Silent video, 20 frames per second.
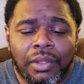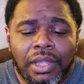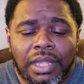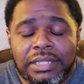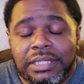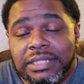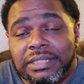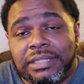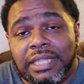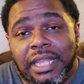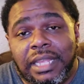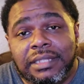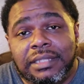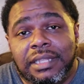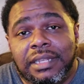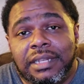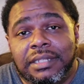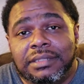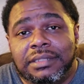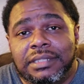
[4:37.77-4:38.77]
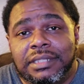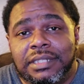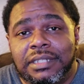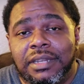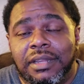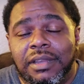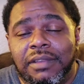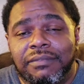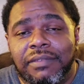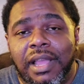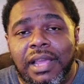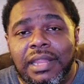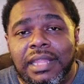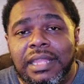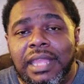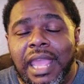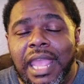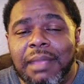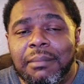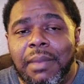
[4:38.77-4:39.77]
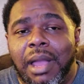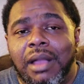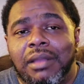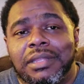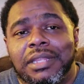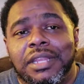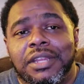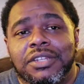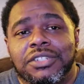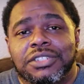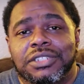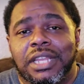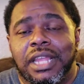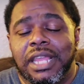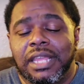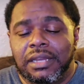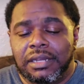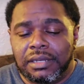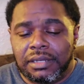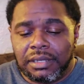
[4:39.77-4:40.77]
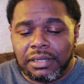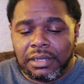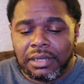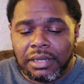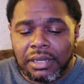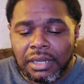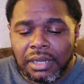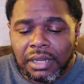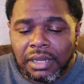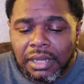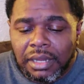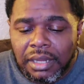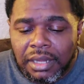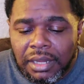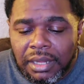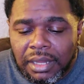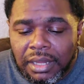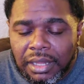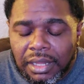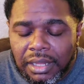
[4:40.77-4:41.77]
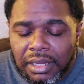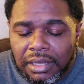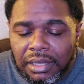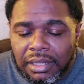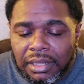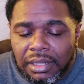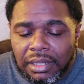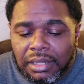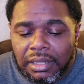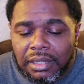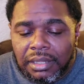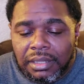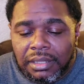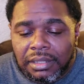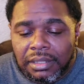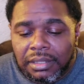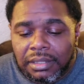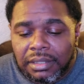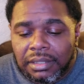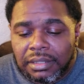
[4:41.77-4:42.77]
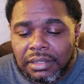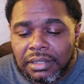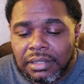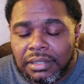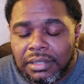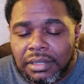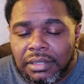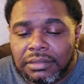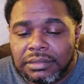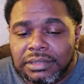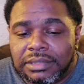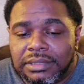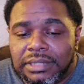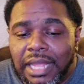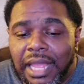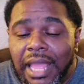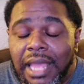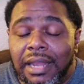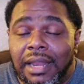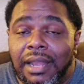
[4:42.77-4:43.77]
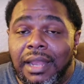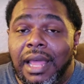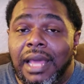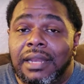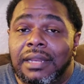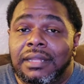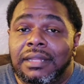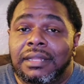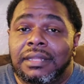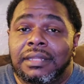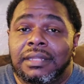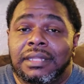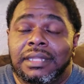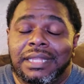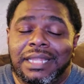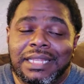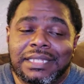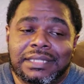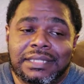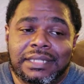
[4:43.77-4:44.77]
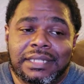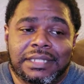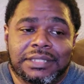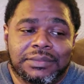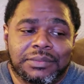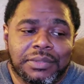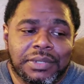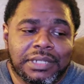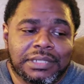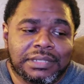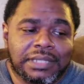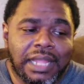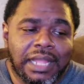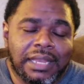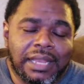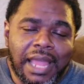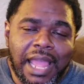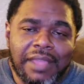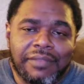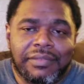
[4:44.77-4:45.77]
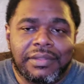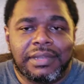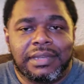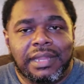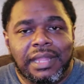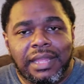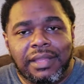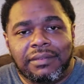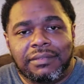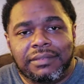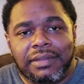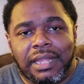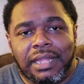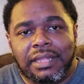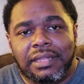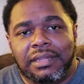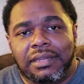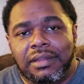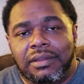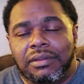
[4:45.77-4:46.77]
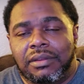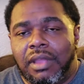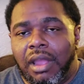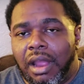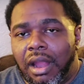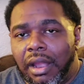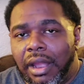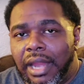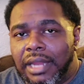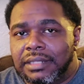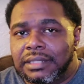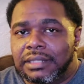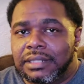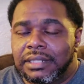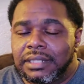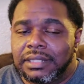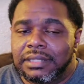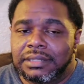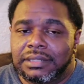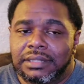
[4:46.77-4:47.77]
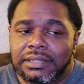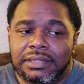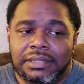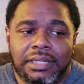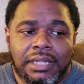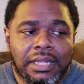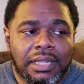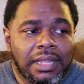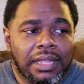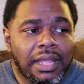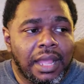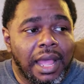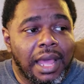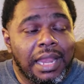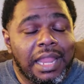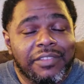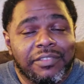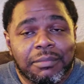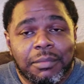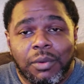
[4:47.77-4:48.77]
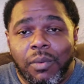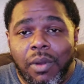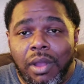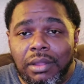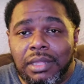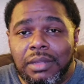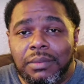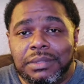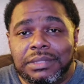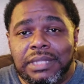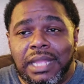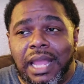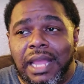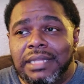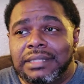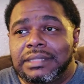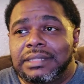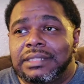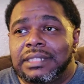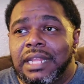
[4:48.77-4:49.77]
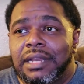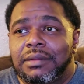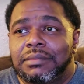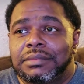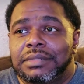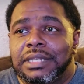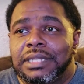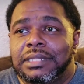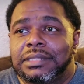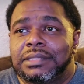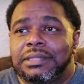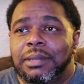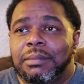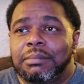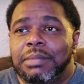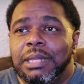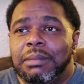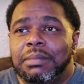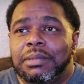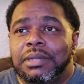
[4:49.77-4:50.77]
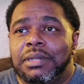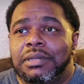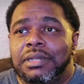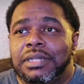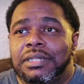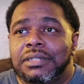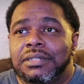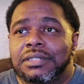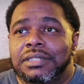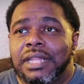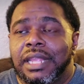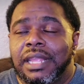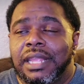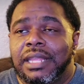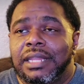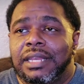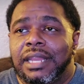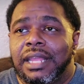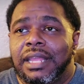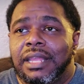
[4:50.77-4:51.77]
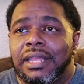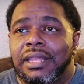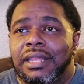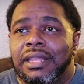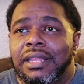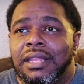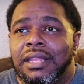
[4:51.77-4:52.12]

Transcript: it just stayed there until it finally came out years later. And just I had a lot of incidents where it's like life and death, like car accidents. I live in Milwaukee, Wisconsin. I don't think some people don't understand that.